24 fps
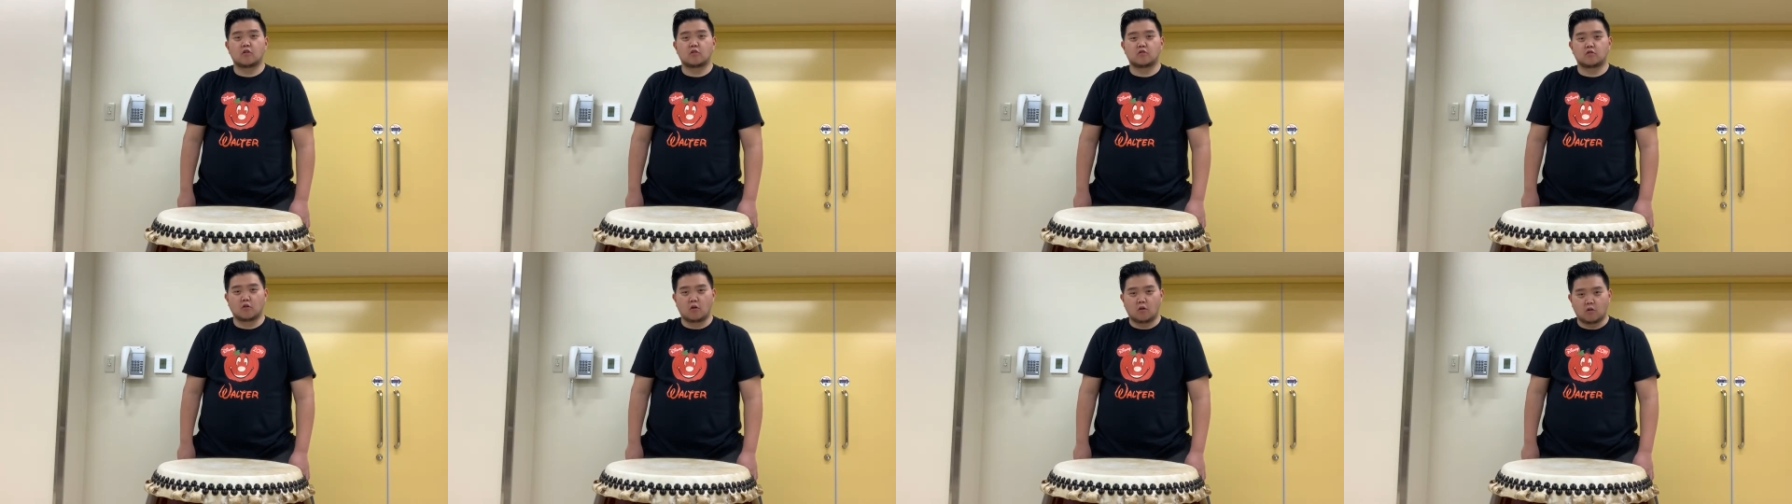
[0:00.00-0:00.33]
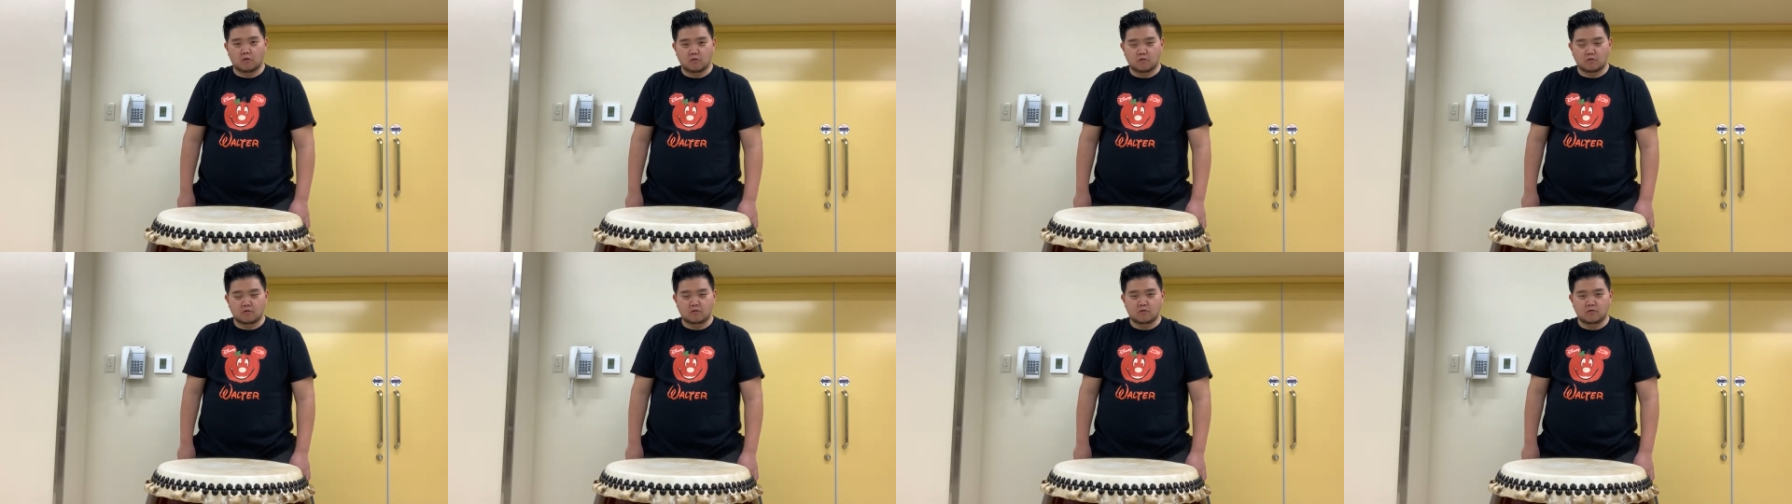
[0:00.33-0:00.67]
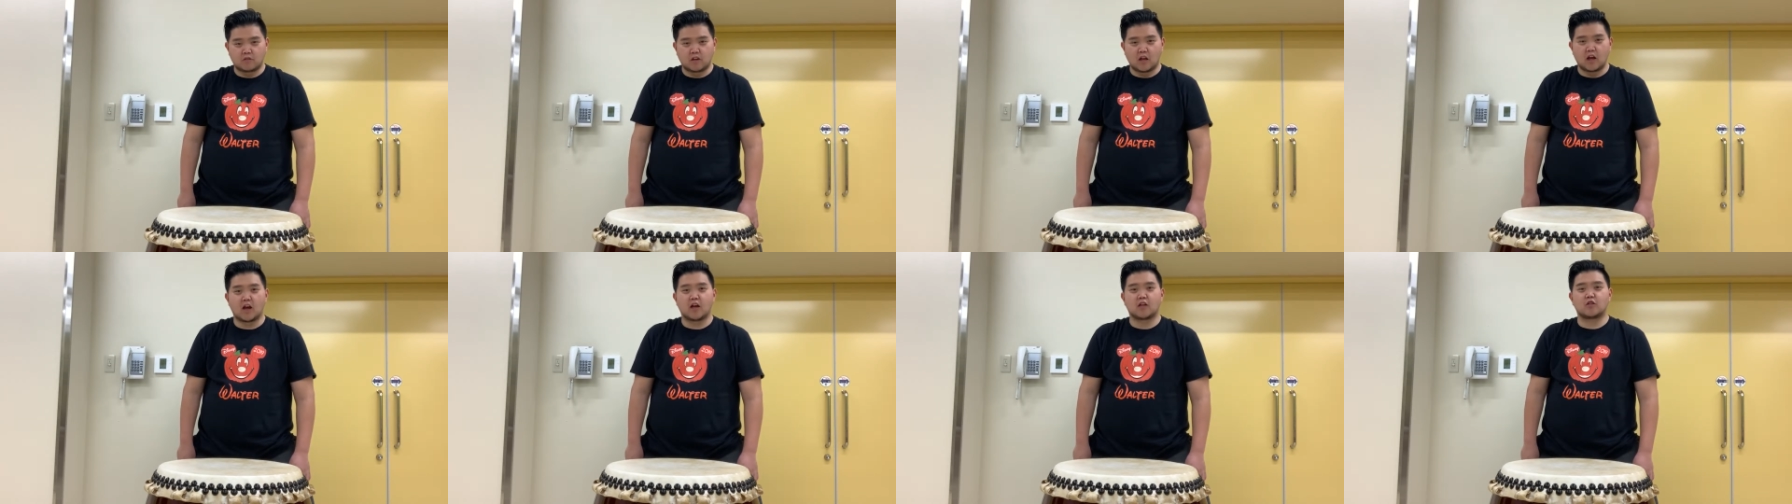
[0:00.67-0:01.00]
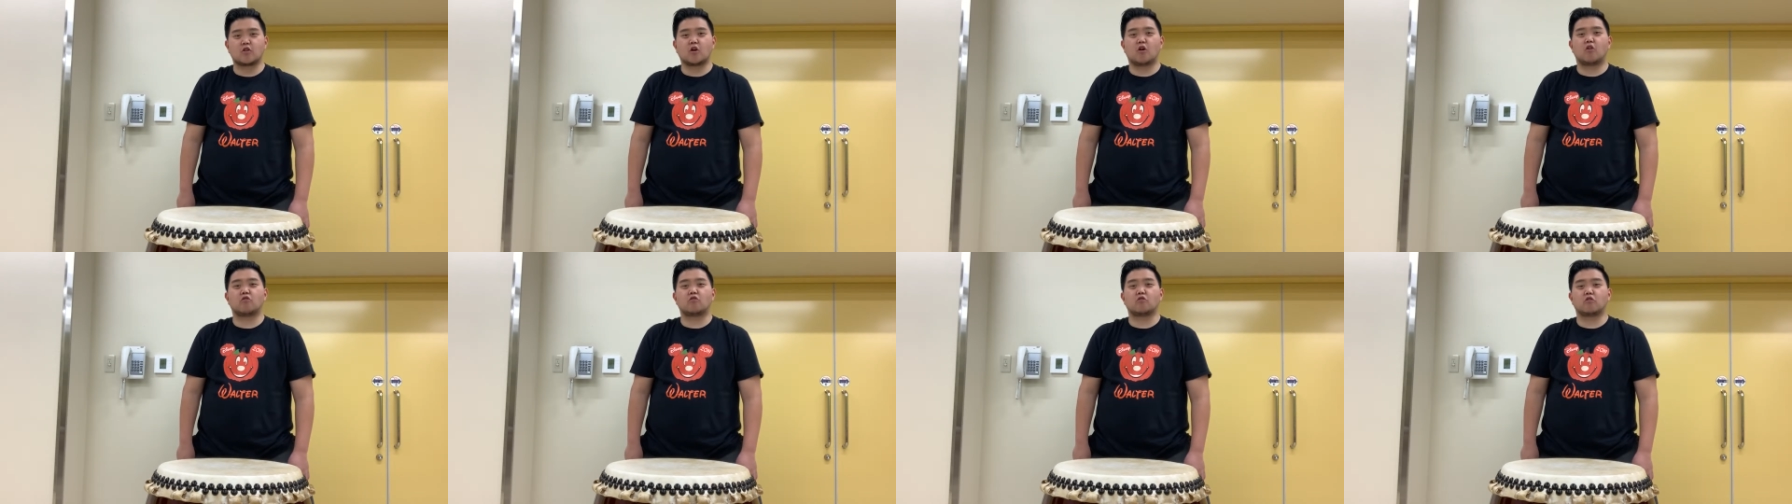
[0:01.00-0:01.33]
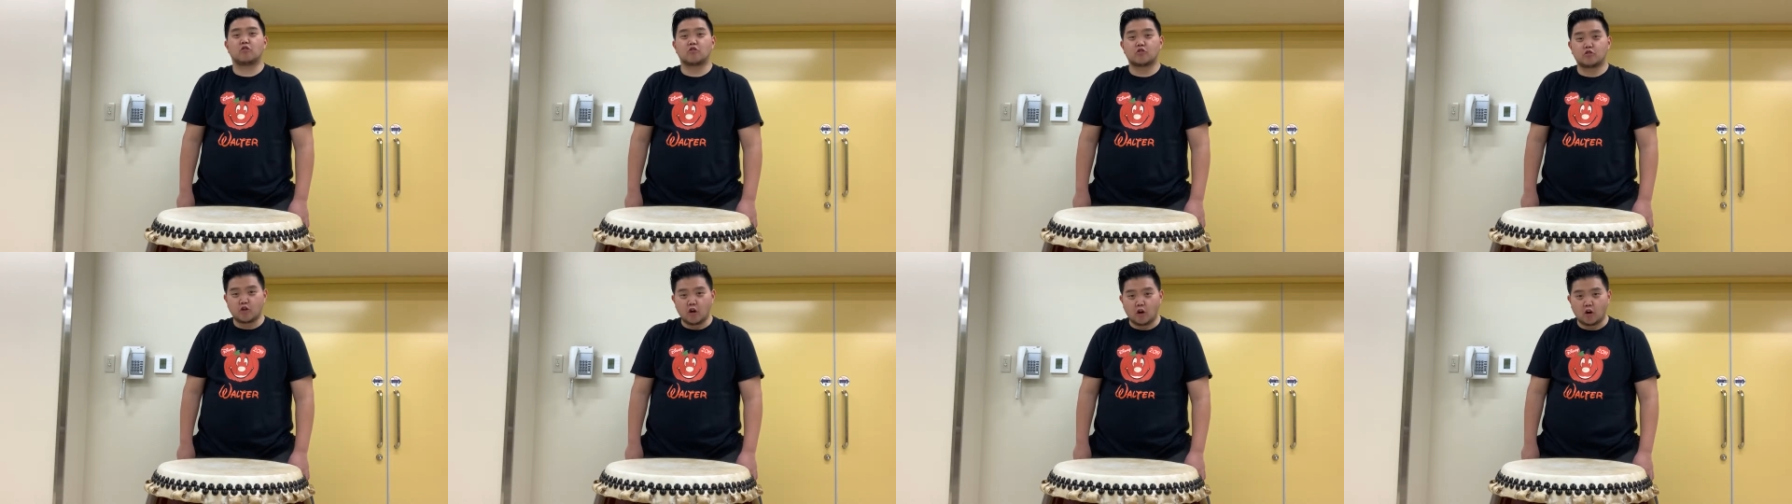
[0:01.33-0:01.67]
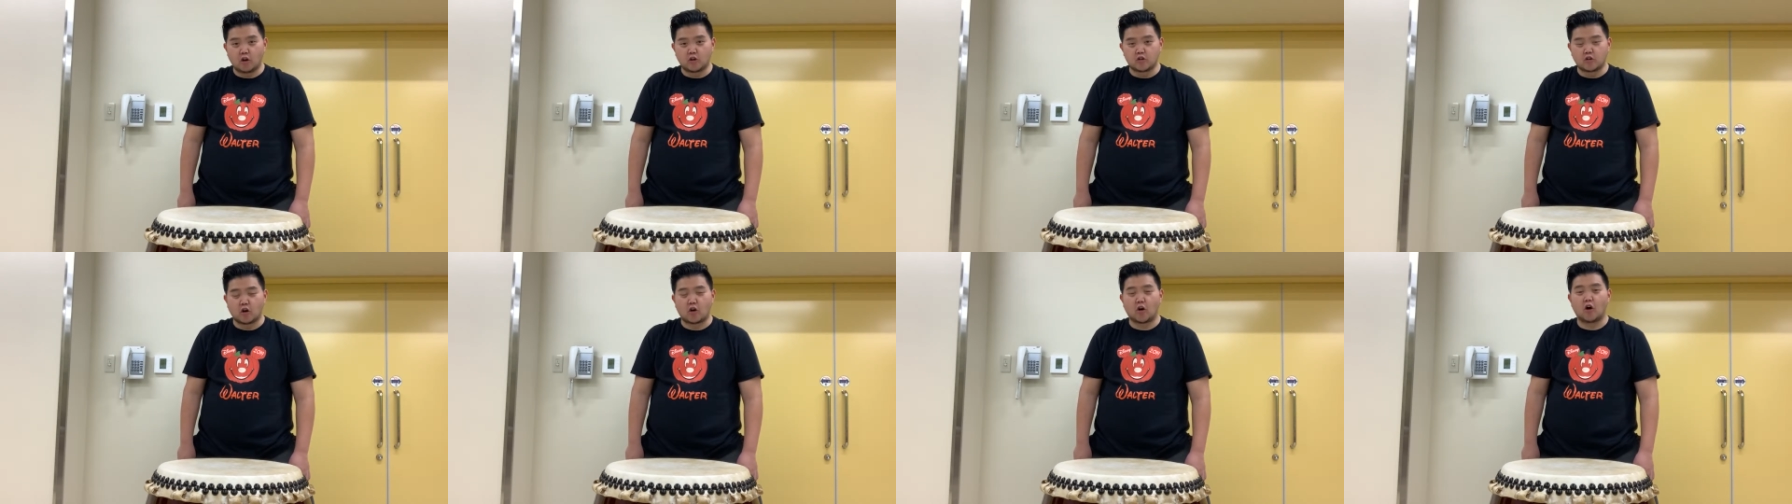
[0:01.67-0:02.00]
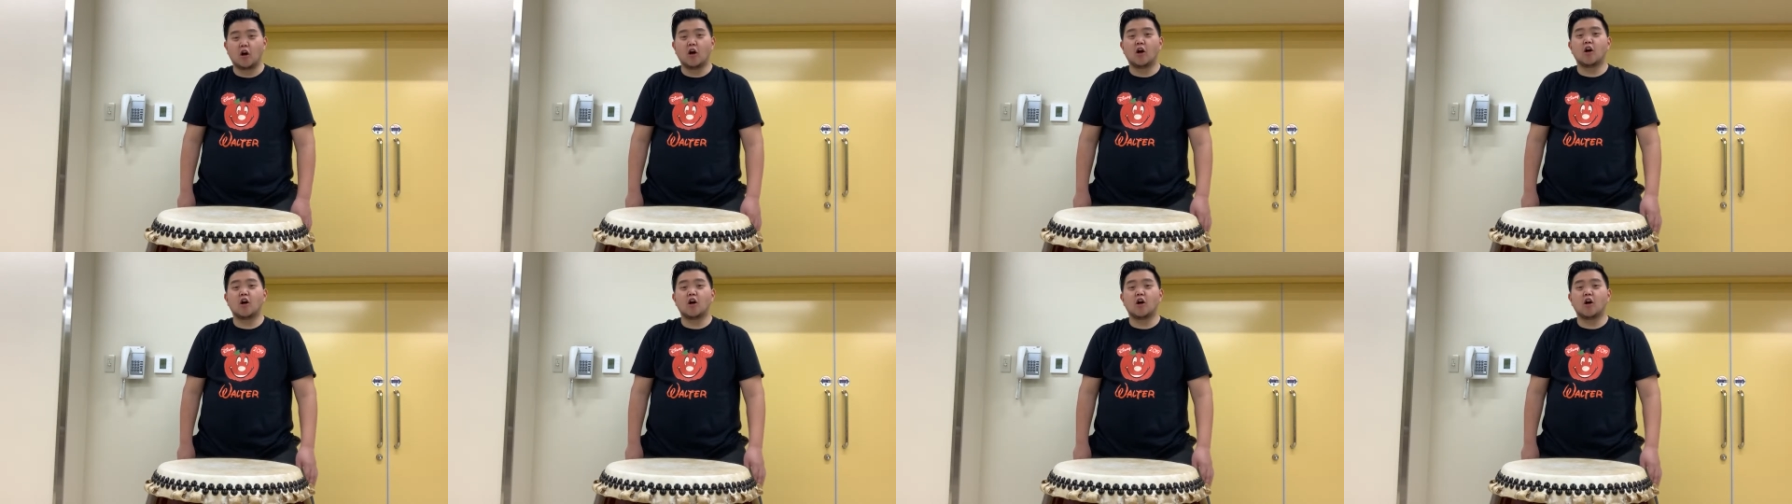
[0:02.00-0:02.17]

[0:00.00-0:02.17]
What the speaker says: don, da, don, do, do,